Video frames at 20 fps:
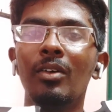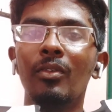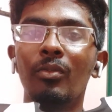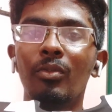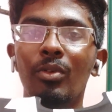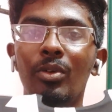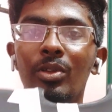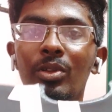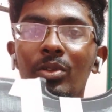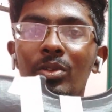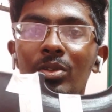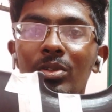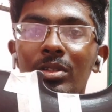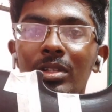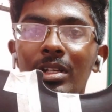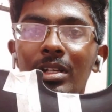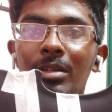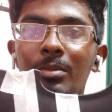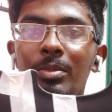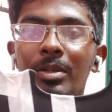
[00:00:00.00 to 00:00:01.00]
for your
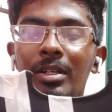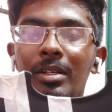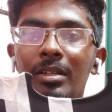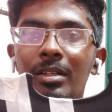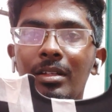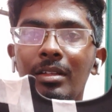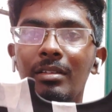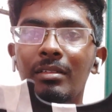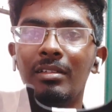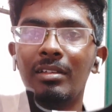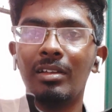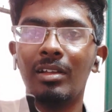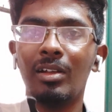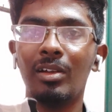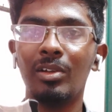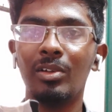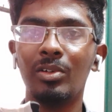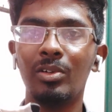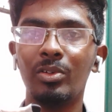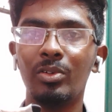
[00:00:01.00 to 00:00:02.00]
3D printer in
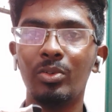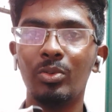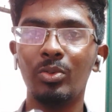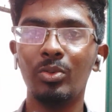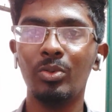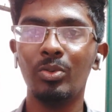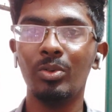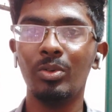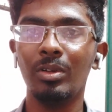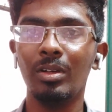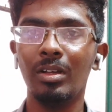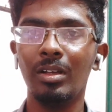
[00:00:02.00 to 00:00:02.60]
order to